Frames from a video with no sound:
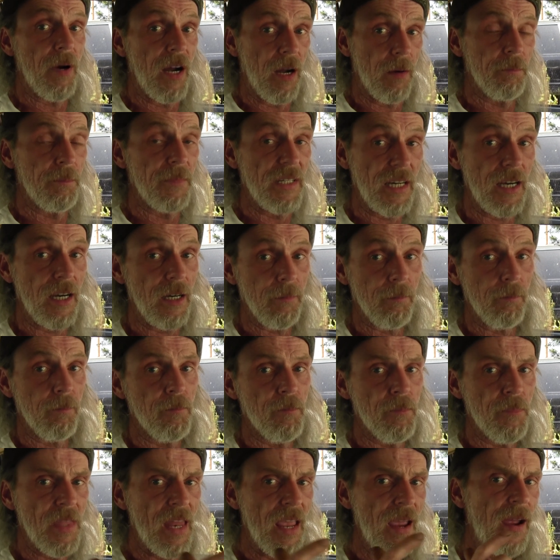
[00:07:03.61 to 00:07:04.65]
pumped up.
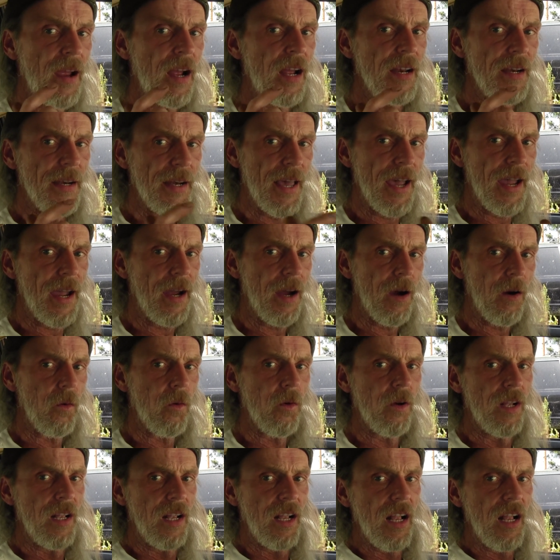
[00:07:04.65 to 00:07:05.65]
Now,